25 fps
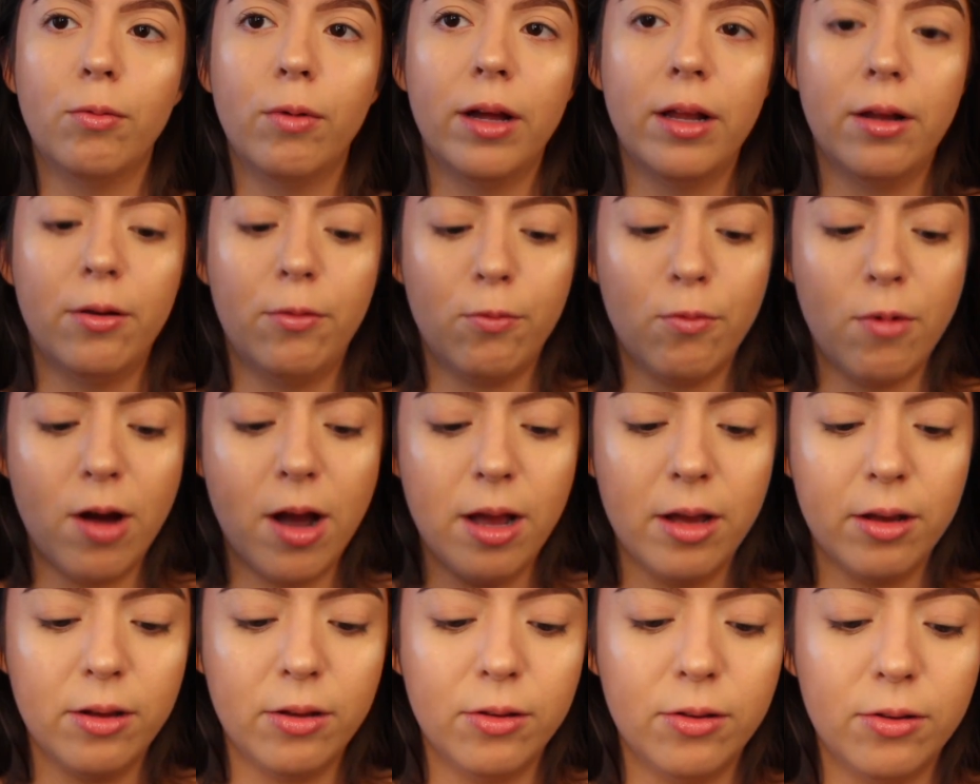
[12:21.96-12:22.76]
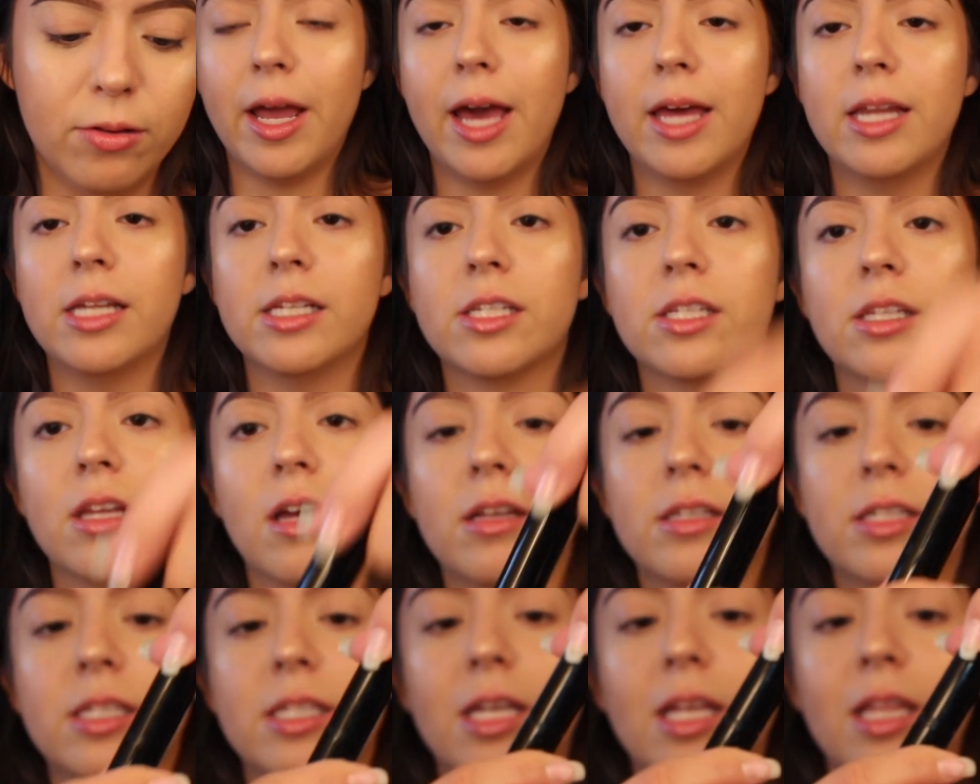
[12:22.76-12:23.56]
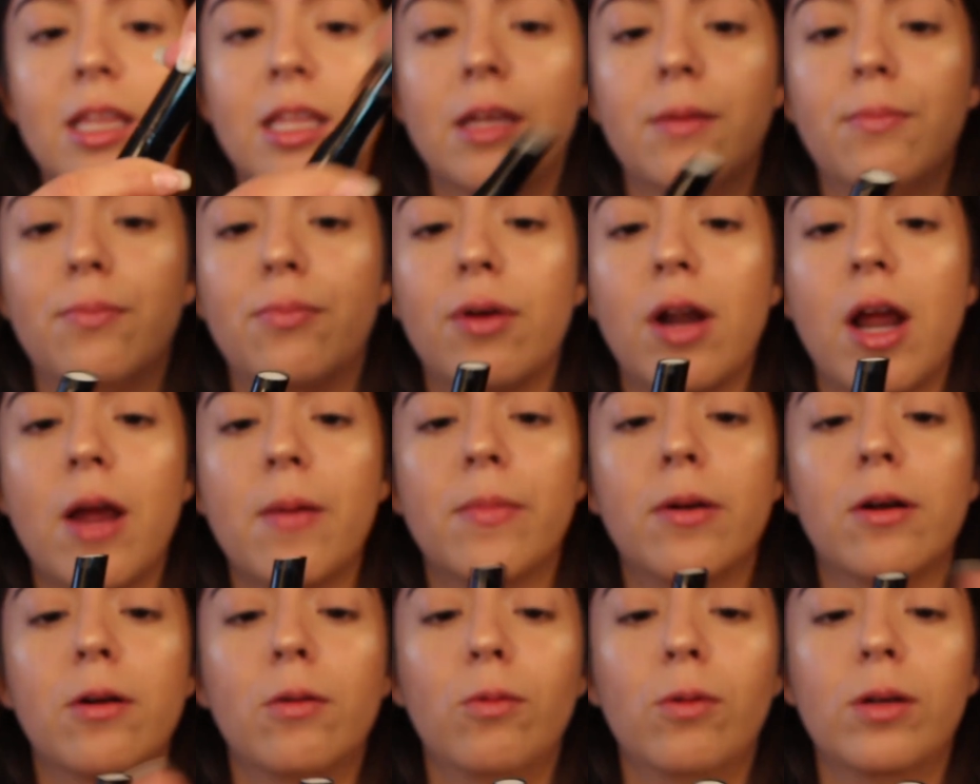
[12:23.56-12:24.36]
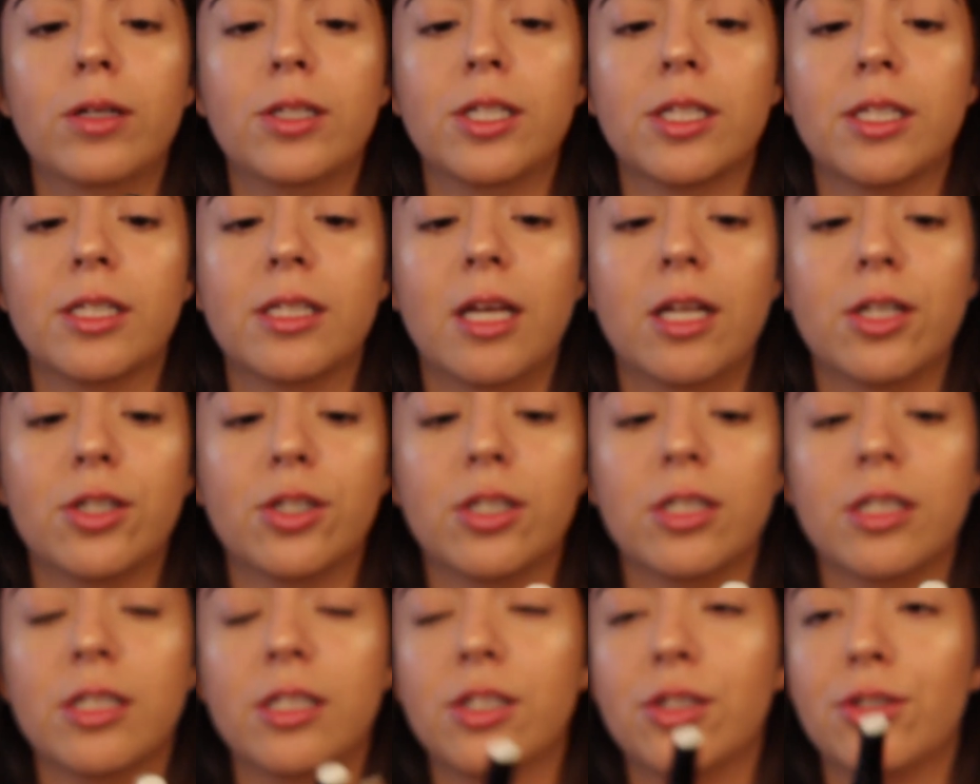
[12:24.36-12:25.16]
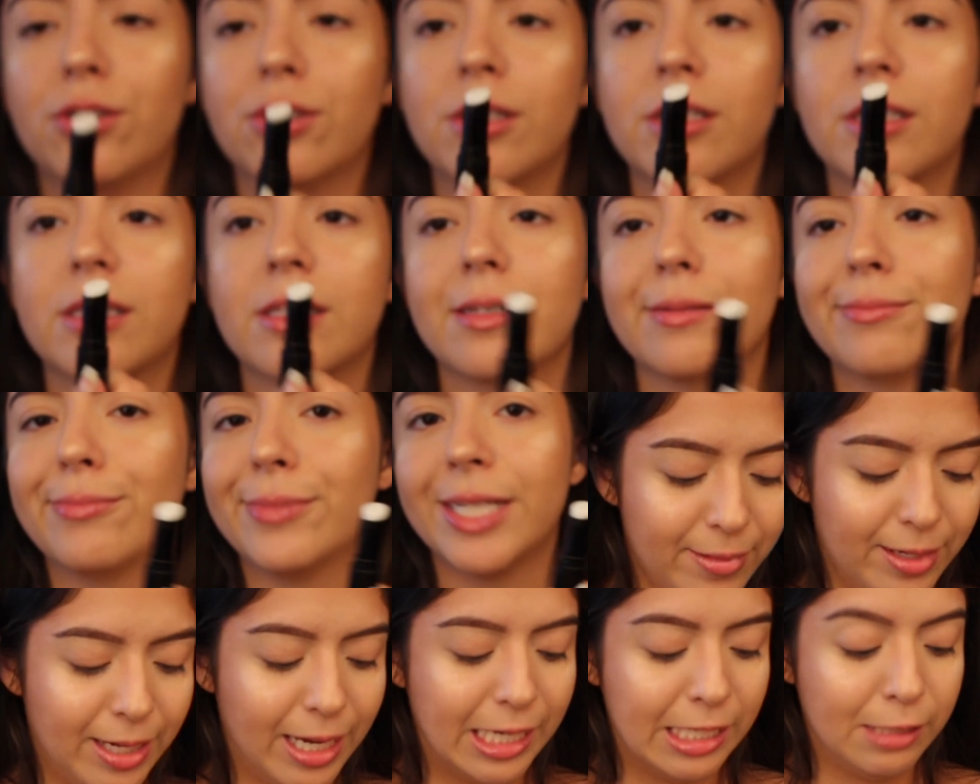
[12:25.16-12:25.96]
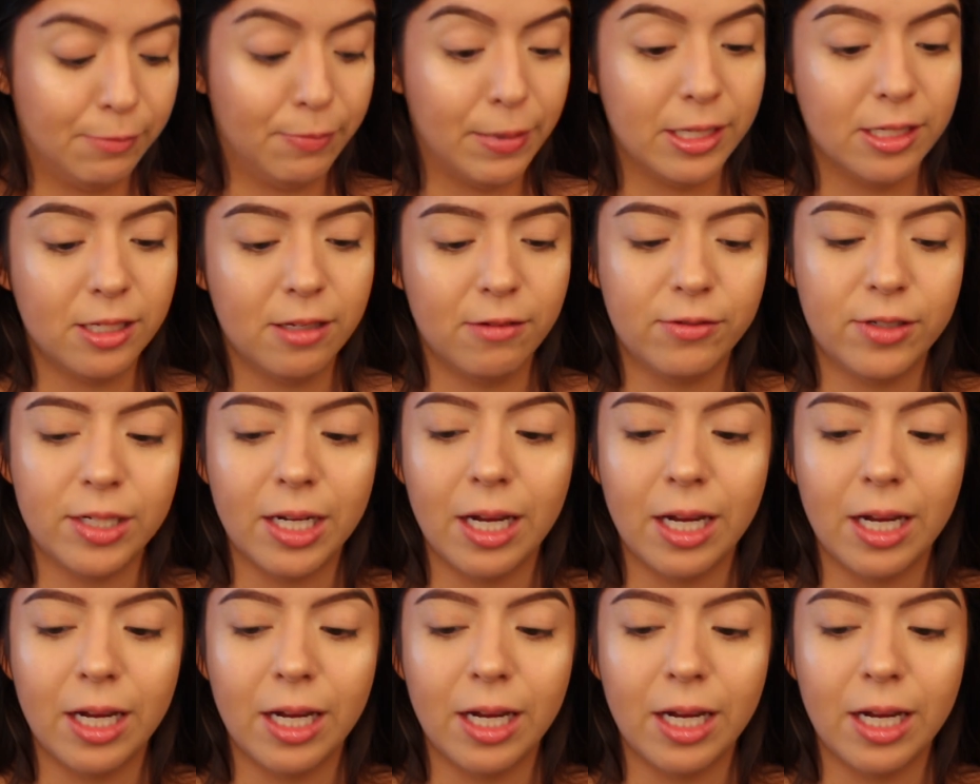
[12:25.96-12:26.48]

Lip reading: Wet n Wild. Anastasia lip primer, which essentially is just an expensive